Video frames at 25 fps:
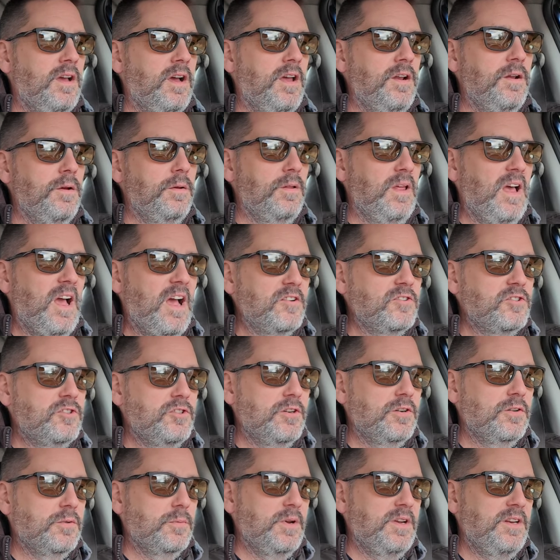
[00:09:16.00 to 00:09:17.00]
I know last
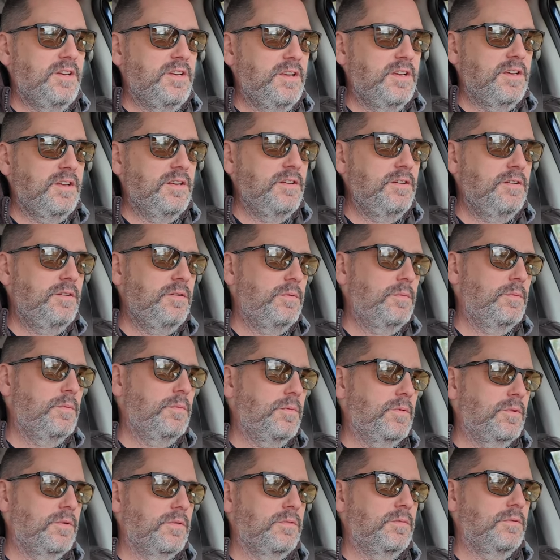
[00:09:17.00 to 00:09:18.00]
year we did
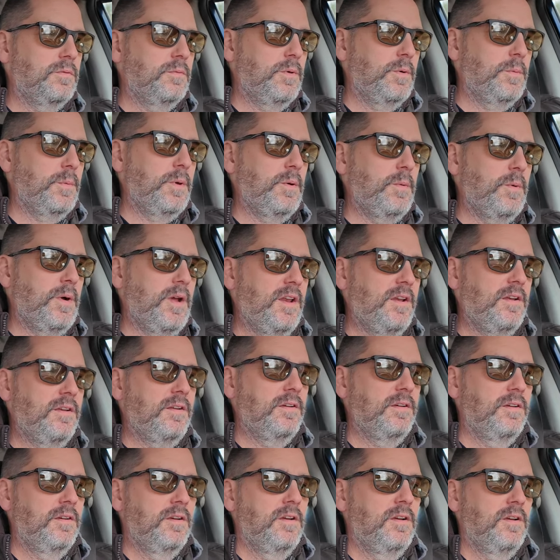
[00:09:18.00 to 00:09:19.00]
when we went
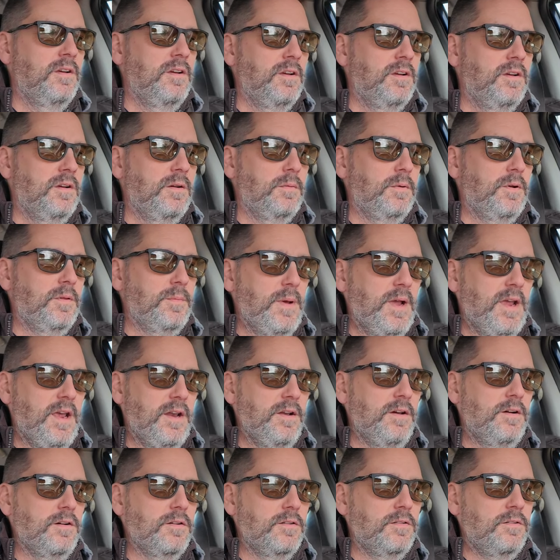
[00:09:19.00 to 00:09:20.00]
with my
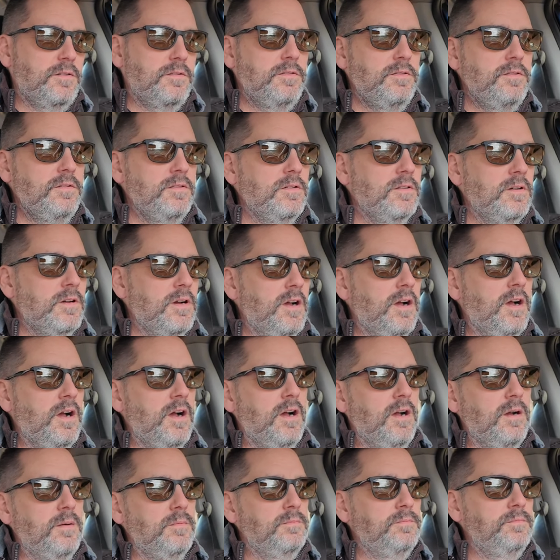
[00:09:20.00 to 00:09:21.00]
aunt and uncle
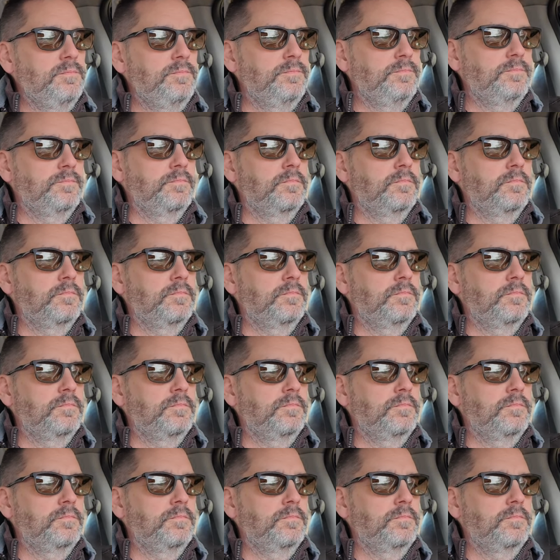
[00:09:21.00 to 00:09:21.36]
um,